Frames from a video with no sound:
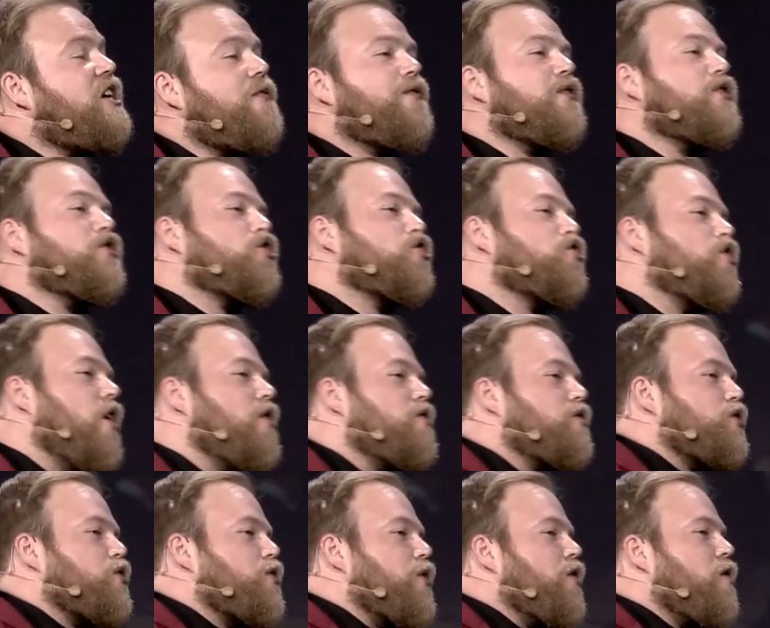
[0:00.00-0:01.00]
different
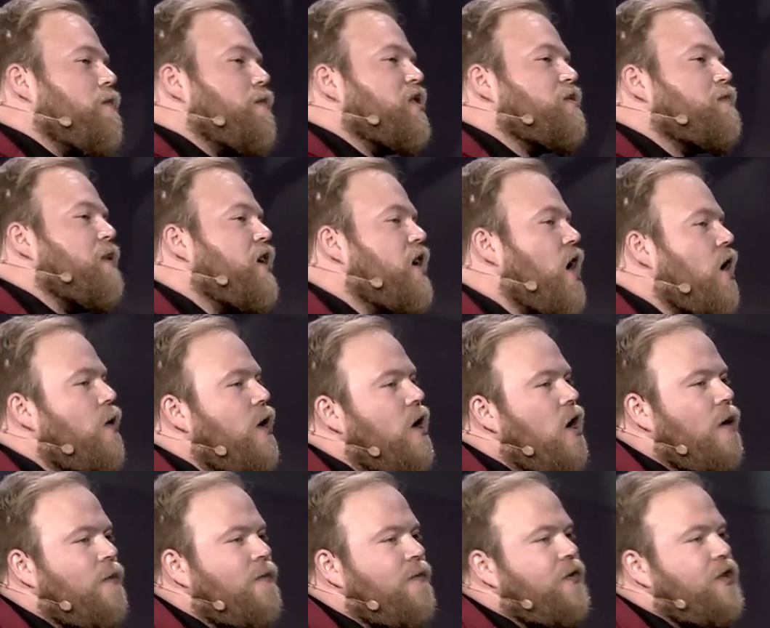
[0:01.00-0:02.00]
strokes group has been going
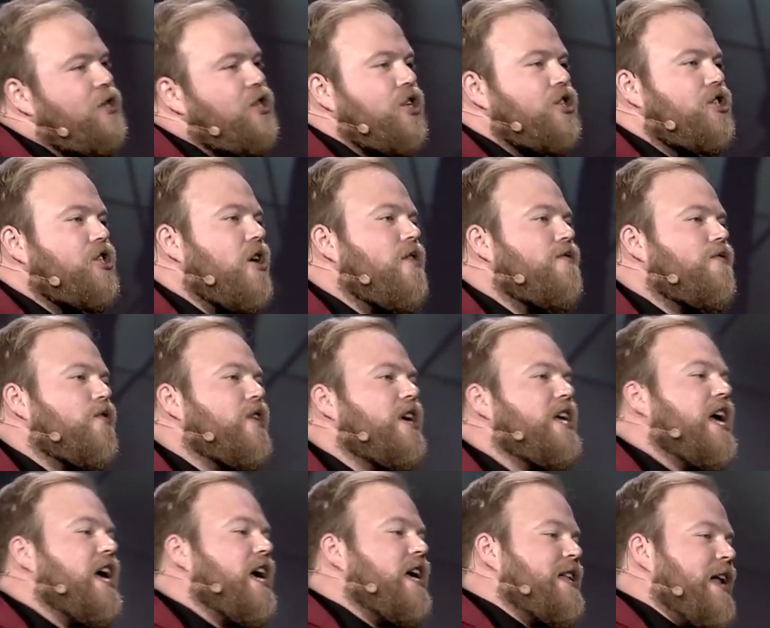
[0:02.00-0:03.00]
on for just over a
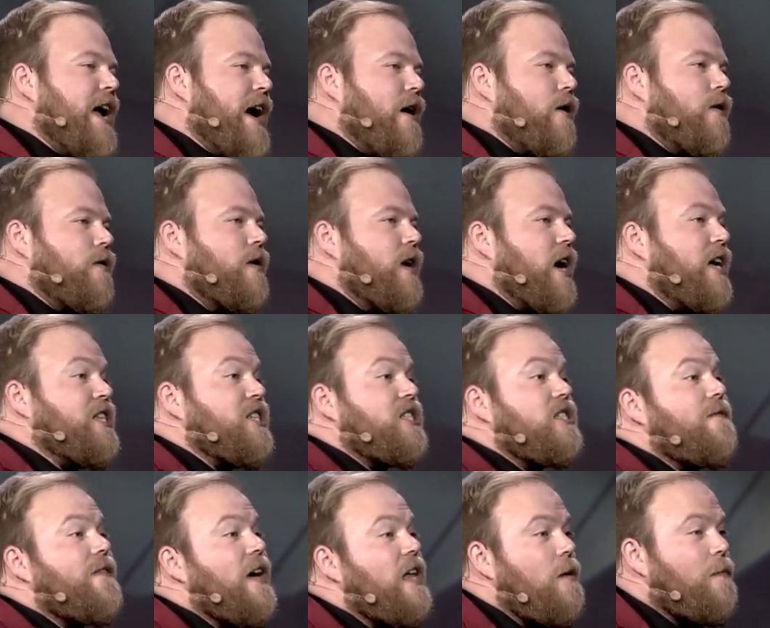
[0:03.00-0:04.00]
year now and is
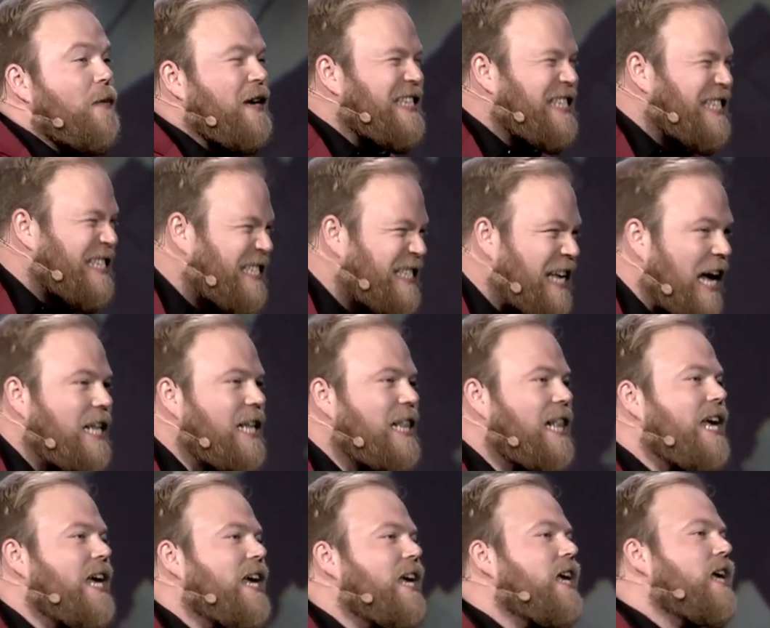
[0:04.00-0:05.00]
developing
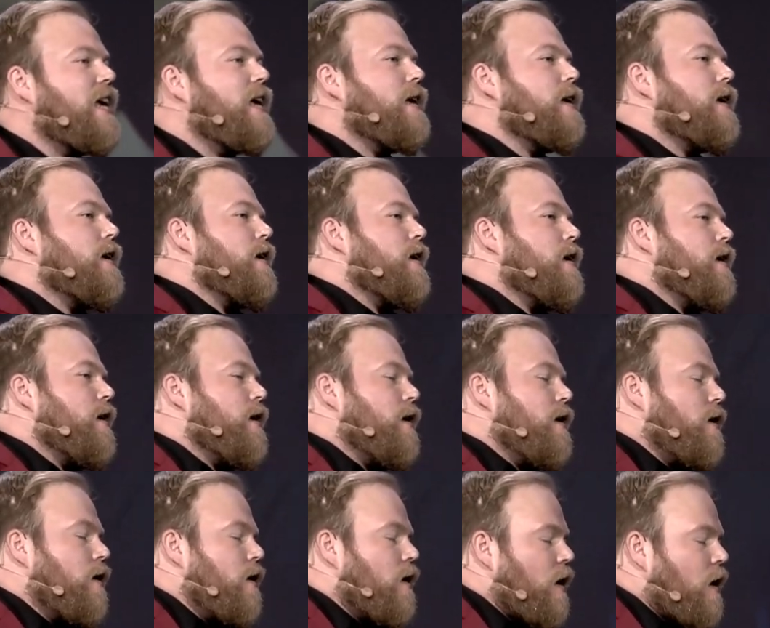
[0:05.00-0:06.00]
steadily
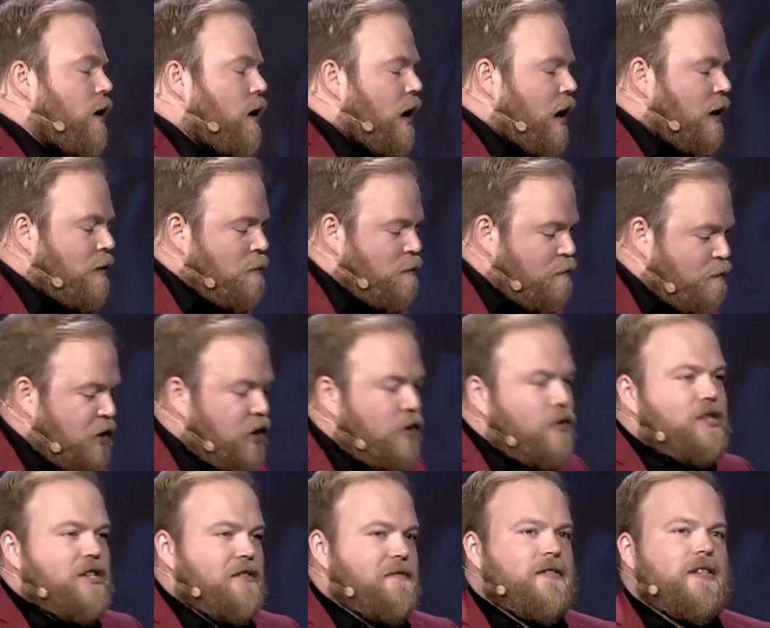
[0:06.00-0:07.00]
and
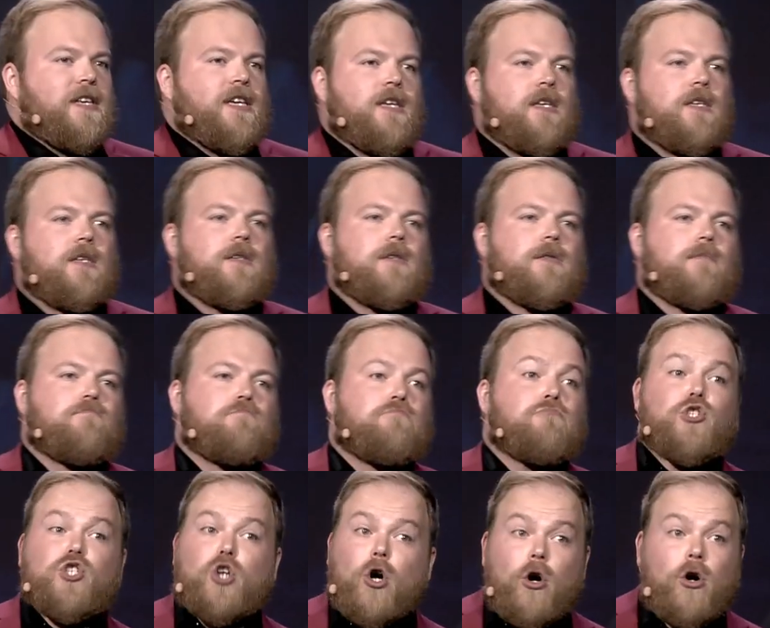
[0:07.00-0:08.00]
beautifully.
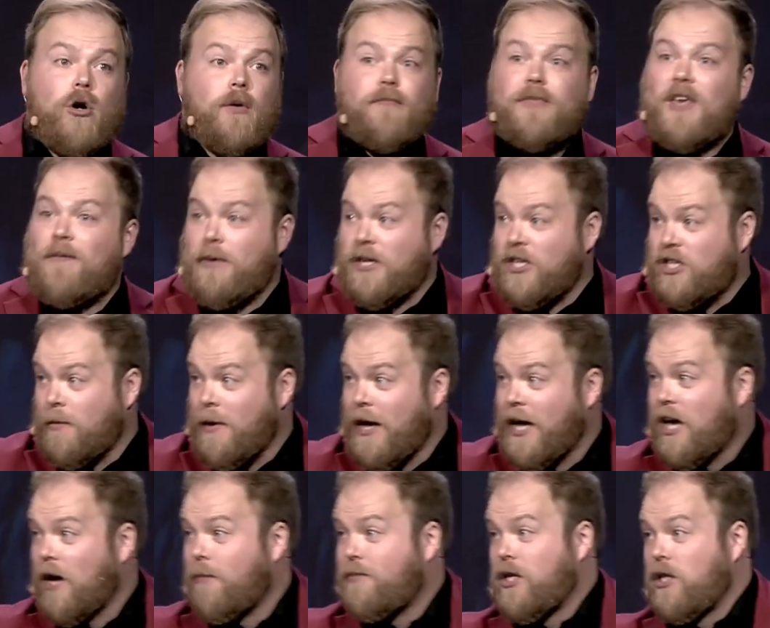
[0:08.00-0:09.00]
Sure, there have been some
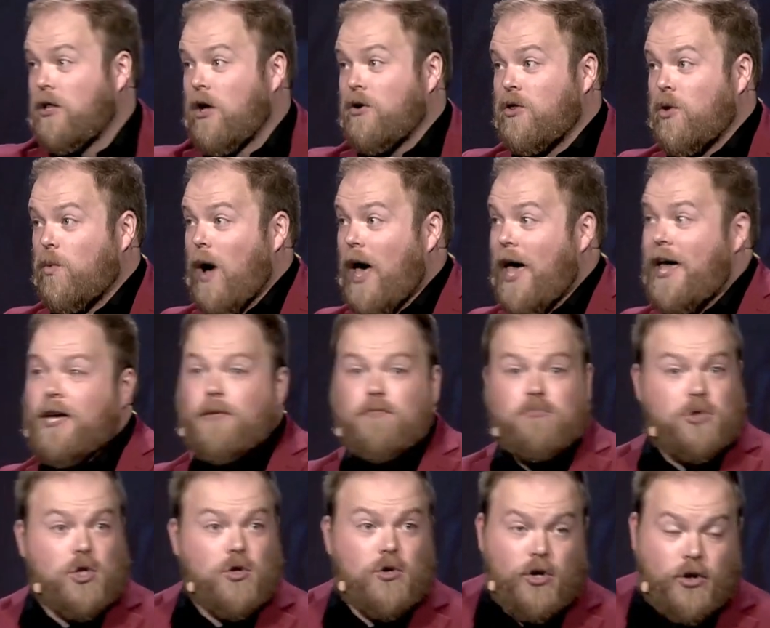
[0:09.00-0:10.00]
hiccups along the way.
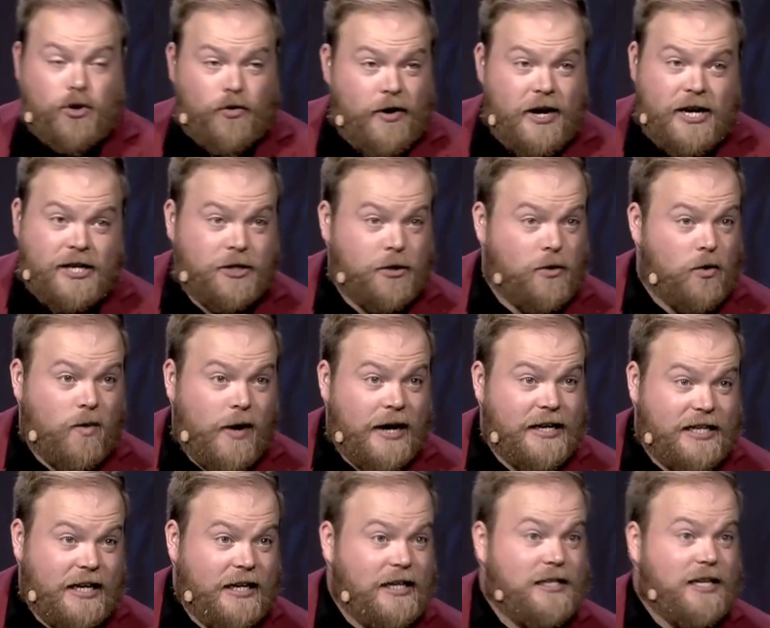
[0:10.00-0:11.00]
Do goodery isn't
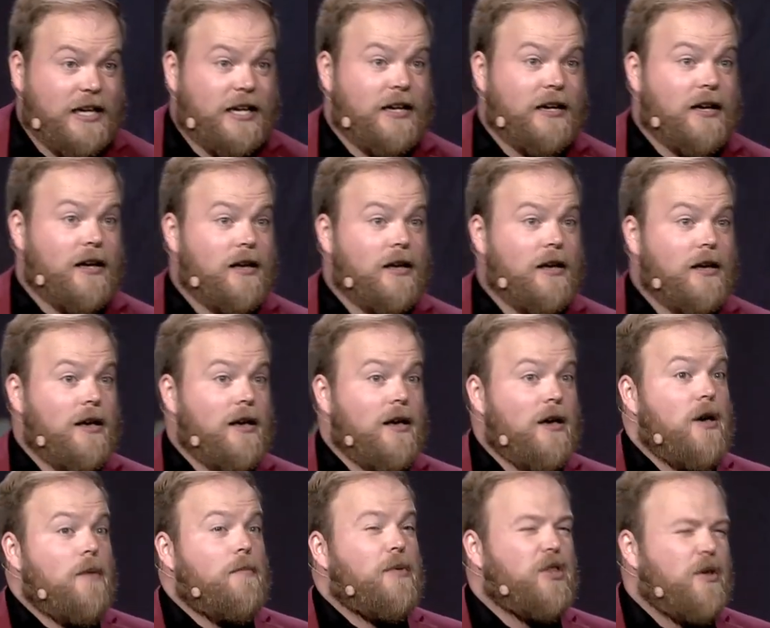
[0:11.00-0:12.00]
always easy.
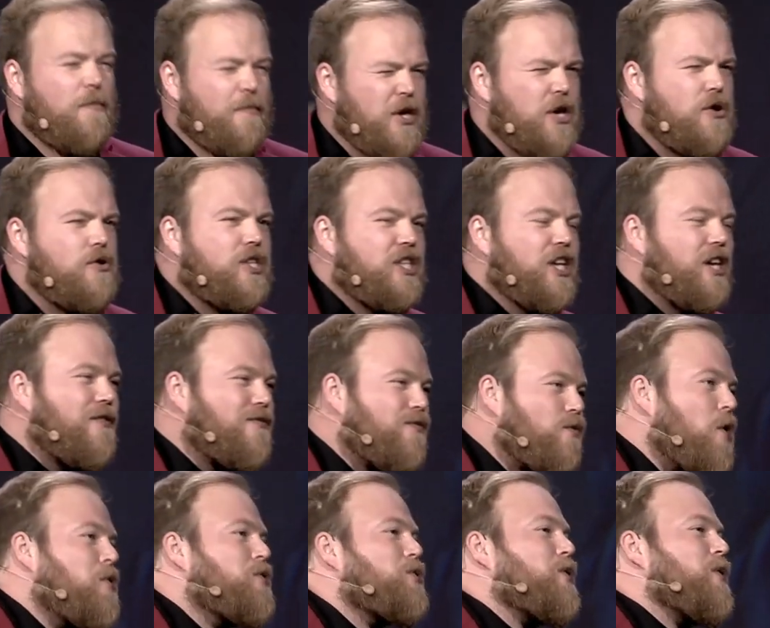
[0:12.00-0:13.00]
But the beauty of
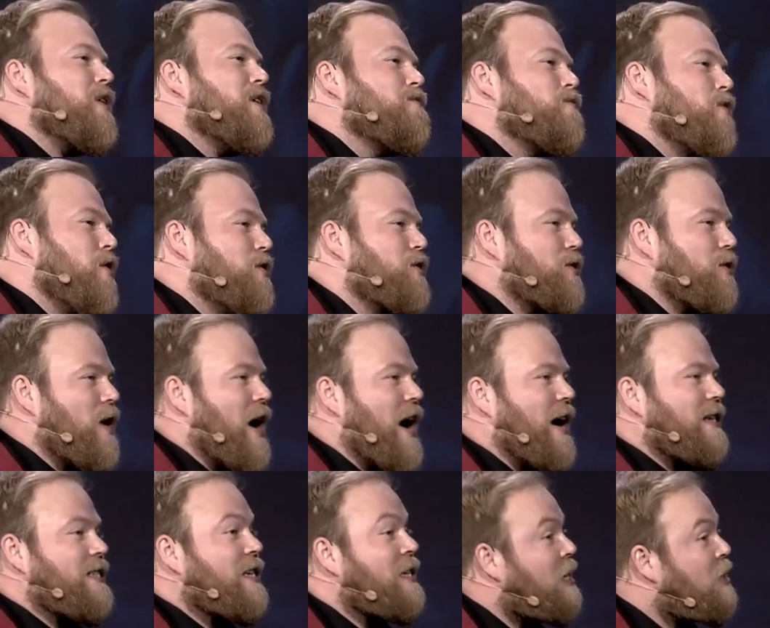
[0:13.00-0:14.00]
Rotary and
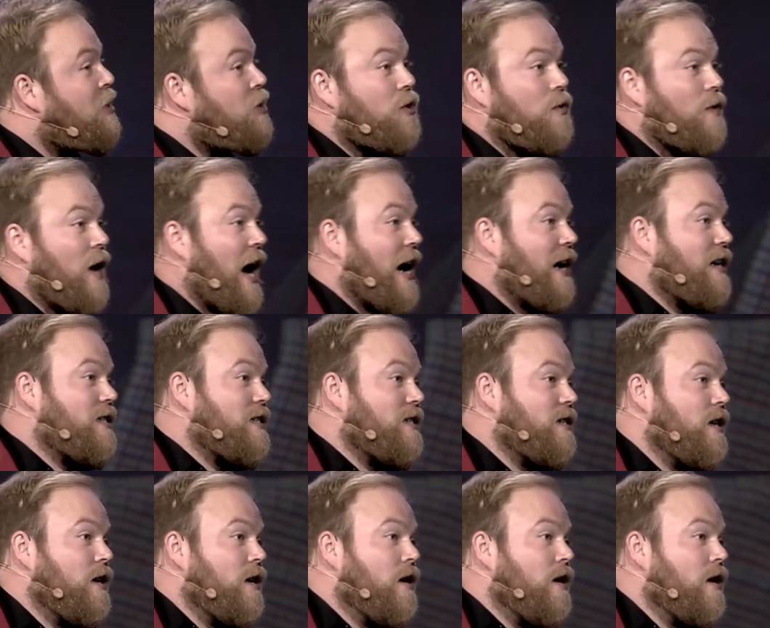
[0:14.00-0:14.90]
Rotaract and Interact